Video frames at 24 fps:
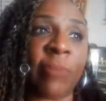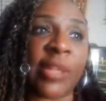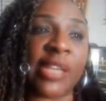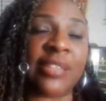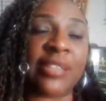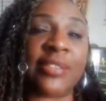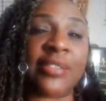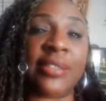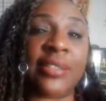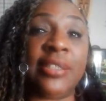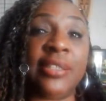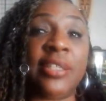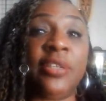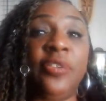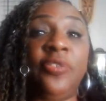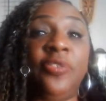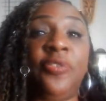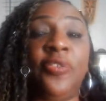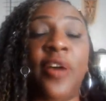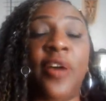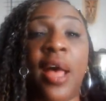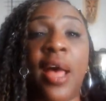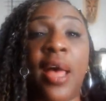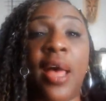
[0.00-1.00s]

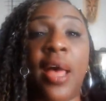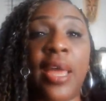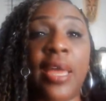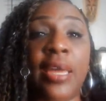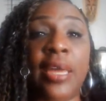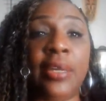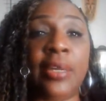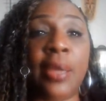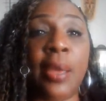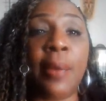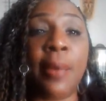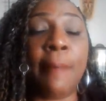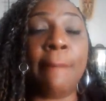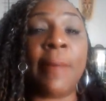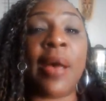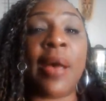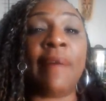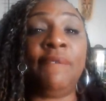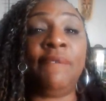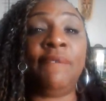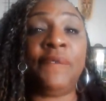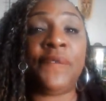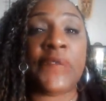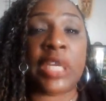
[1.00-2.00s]
solidified
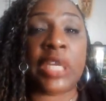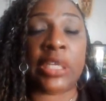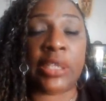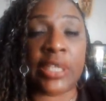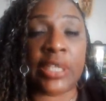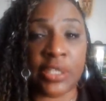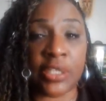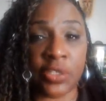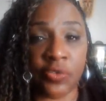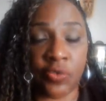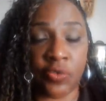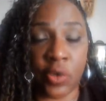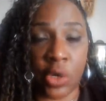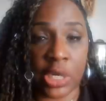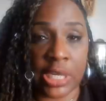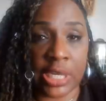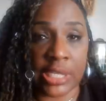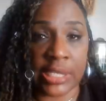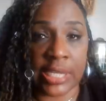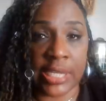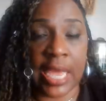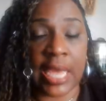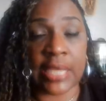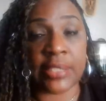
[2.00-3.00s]
my feelings for
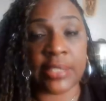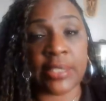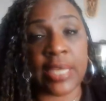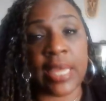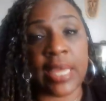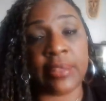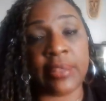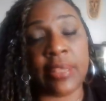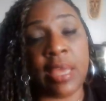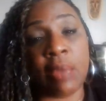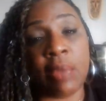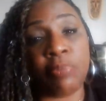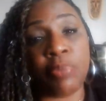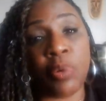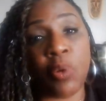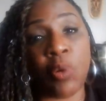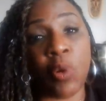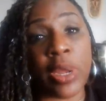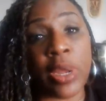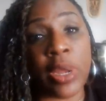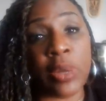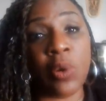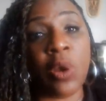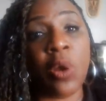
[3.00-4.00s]
his ass at that
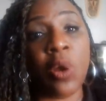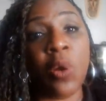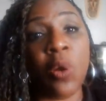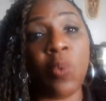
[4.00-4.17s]
point,